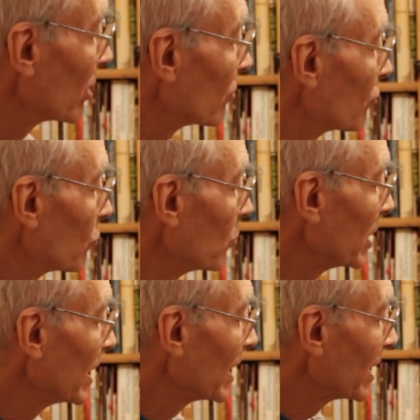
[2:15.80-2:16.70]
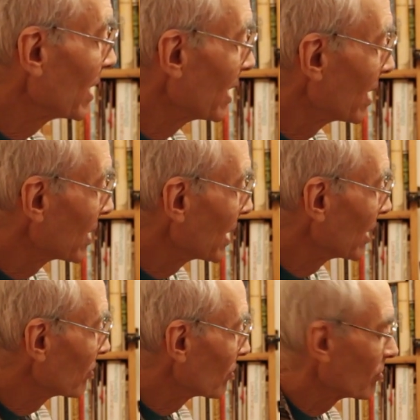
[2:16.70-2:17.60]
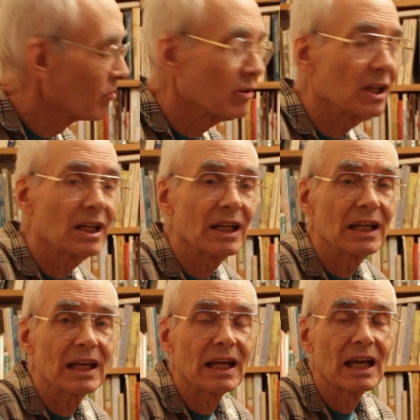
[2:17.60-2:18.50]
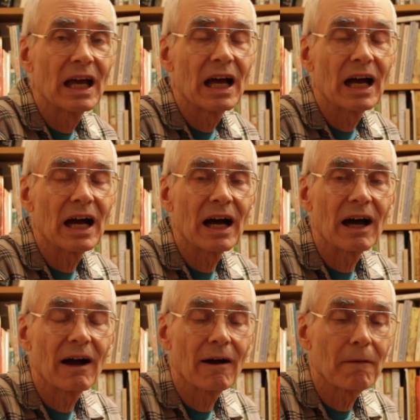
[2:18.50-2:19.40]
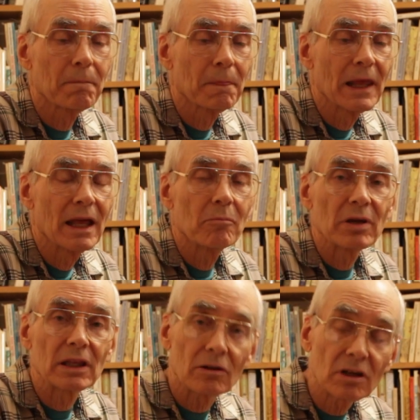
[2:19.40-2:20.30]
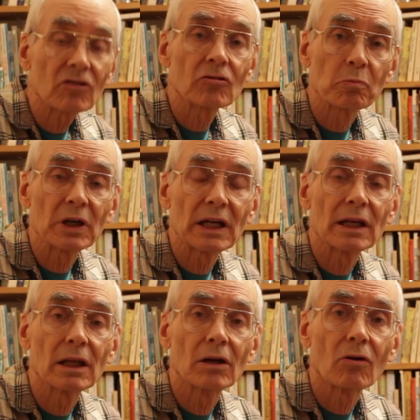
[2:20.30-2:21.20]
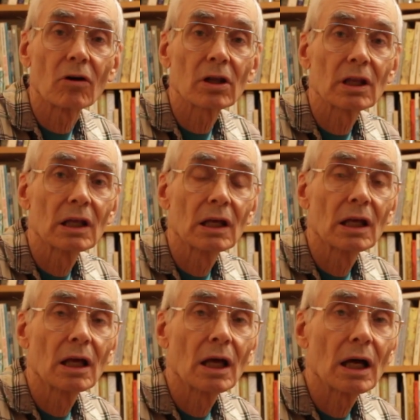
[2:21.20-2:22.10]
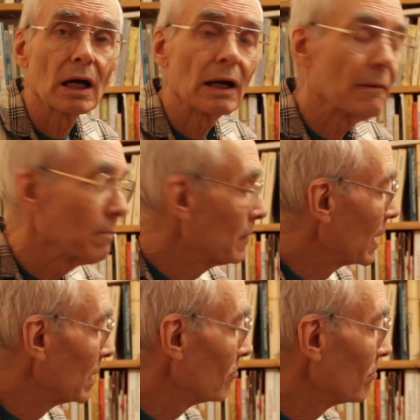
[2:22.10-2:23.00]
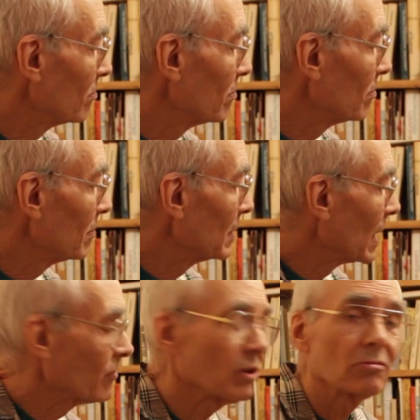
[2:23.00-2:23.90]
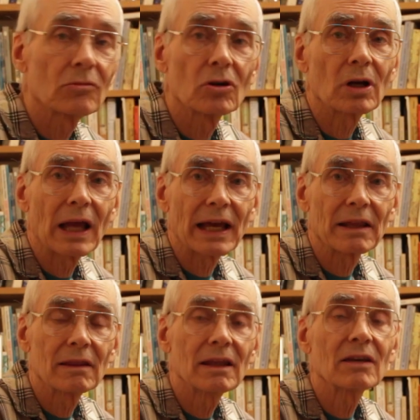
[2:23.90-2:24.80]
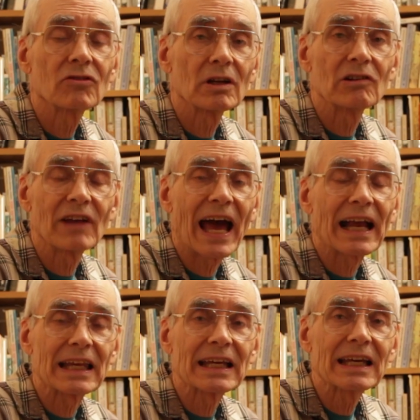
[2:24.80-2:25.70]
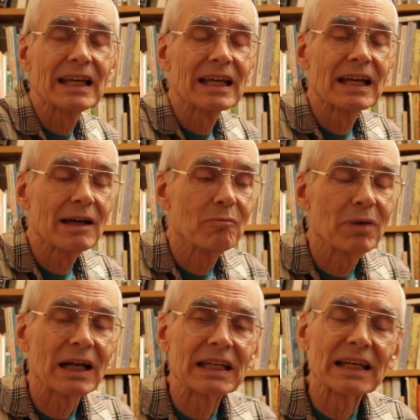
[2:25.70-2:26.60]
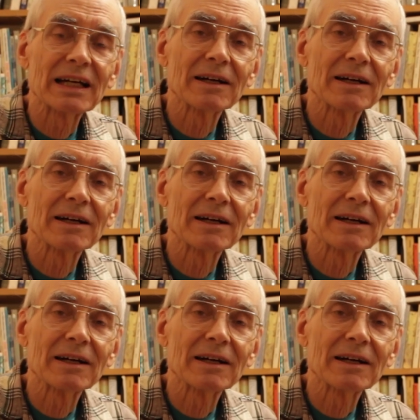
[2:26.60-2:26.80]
the swing, things are green, but there is spring in the north. It doesn't look like this exactly, but